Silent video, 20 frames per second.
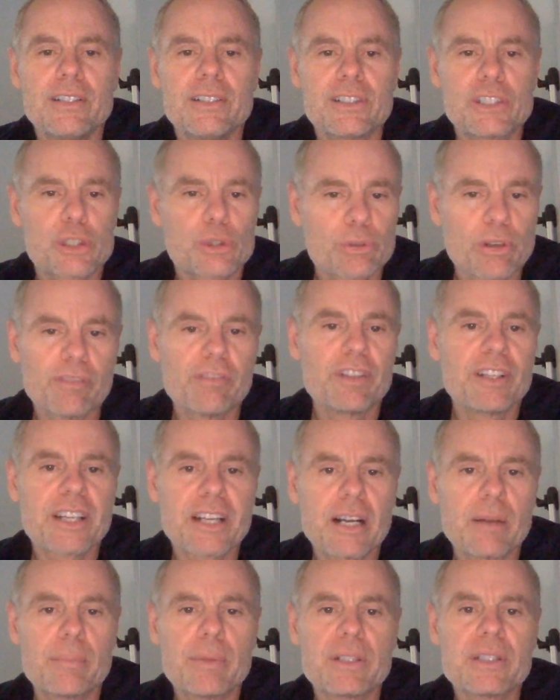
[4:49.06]
shriveling
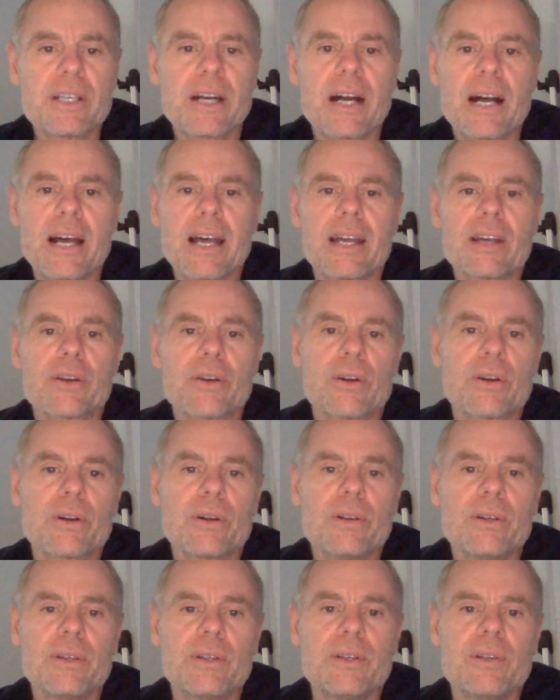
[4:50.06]
up and dying, or